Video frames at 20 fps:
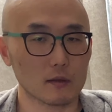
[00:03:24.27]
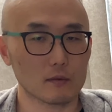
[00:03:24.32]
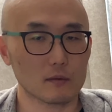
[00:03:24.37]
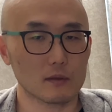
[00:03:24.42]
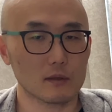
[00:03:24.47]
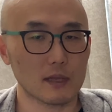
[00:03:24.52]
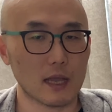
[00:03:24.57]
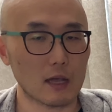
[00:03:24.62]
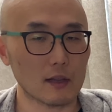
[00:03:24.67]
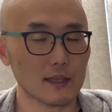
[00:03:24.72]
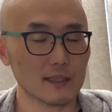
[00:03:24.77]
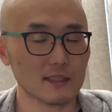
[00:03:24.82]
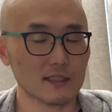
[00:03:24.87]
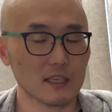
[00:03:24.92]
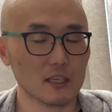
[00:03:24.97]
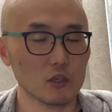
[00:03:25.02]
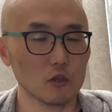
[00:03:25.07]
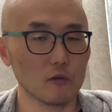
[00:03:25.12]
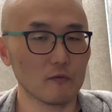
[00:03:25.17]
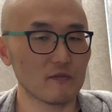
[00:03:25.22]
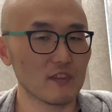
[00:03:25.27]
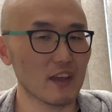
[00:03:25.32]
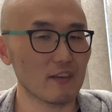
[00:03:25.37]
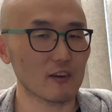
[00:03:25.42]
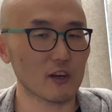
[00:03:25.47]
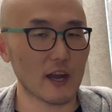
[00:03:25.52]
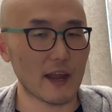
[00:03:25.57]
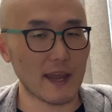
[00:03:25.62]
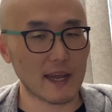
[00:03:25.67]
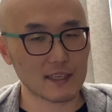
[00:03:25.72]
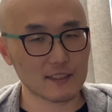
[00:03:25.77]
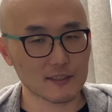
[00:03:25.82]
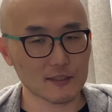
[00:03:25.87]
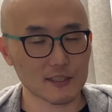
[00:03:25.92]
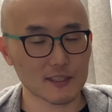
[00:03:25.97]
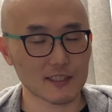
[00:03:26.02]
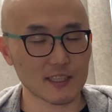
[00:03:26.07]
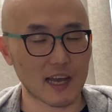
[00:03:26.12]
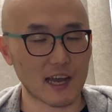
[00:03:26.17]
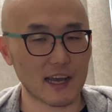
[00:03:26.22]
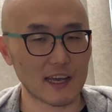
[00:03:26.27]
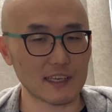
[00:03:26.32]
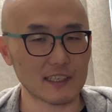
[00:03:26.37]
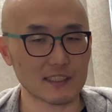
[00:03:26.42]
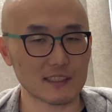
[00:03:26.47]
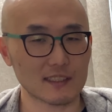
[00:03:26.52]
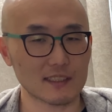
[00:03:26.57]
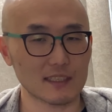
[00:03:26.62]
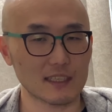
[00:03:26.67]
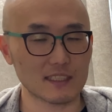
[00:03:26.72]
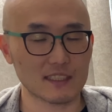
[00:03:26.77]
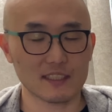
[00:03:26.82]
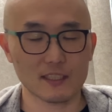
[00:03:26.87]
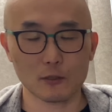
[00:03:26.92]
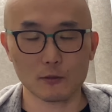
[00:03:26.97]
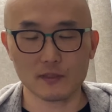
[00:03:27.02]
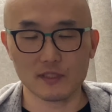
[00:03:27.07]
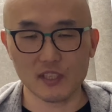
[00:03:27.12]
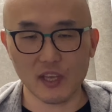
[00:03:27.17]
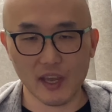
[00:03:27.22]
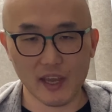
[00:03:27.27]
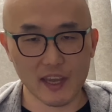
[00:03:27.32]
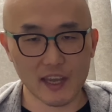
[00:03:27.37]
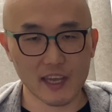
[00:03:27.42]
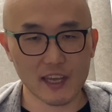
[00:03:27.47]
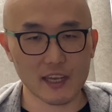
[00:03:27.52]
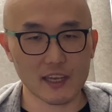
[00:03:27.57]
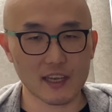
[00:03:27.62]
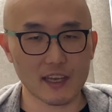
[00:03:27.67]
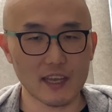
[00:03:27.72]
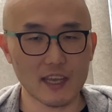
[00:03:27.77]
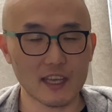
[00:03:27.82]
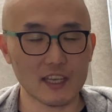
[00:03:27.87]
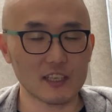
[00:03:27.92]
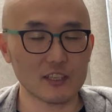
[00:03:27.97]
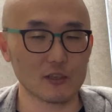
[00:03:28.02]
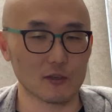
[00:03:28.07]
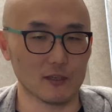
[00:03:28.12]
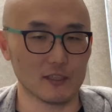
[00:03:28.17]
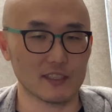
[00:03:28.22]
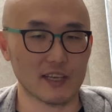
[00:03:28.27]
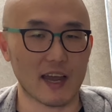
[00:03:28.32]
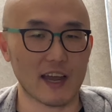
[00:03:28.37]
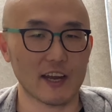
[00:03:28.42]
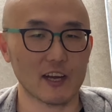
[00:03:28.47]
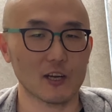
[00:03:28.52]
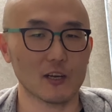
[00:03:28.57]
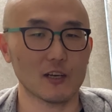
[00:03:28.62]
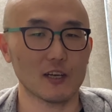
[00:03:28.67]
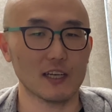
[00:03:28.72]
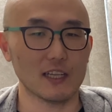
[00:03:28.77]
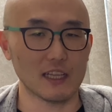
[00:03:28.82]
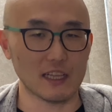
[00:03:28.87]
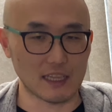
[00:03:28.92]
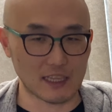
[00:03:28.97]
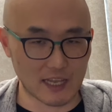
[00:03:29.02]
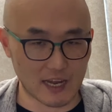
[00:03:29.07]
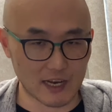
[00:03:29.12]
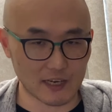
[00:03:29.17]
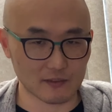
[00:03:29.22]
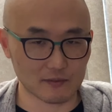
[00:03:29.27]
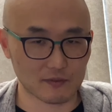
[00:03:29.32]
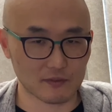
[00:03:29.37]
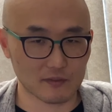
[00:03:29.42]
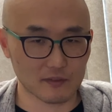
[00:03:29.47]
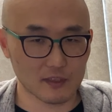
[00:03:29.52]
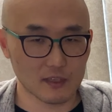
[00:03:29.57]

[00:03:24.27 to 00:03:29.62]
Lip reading: Now, let's say you've never exercised a single day in your entire life.